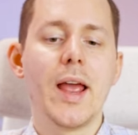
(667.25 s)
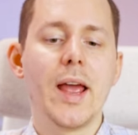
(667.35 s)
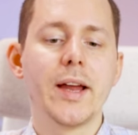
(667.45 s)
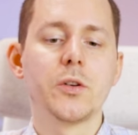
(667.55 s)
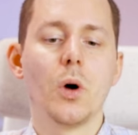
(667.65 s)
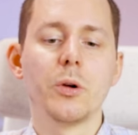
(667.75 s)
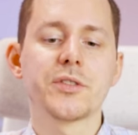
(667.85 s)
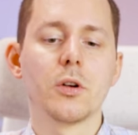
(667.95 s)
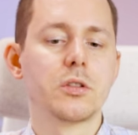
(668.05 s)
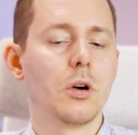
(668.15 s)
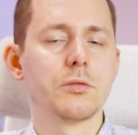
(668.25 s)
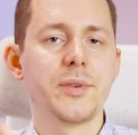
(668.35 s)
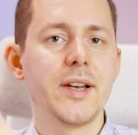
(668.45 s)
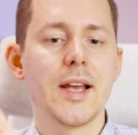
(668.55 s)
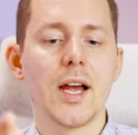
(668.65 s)
and you also don't
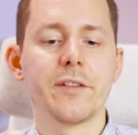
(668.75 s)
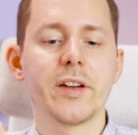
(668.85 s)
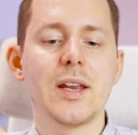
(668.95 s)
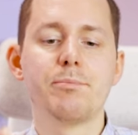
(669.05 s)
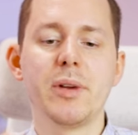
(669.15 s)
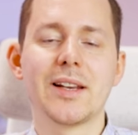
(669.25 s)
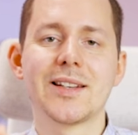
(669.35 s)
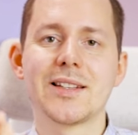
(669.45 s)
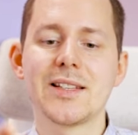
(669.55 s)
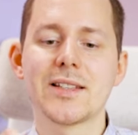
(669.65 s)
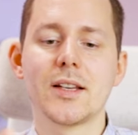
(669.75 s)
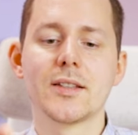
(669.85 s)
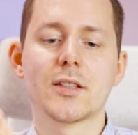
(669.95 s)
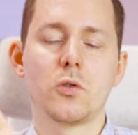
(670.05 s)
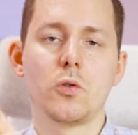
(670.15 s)
really have a big
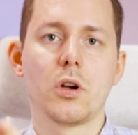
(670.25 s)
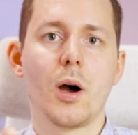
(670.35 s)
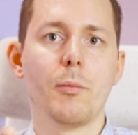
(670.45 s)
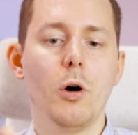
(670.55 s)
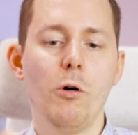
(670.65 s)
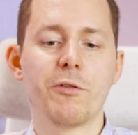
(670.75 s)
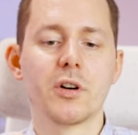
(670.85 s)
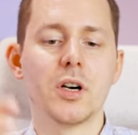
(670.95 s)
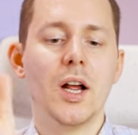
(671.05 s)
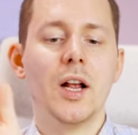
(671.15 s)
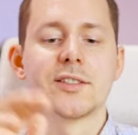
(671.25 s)
distance to come over.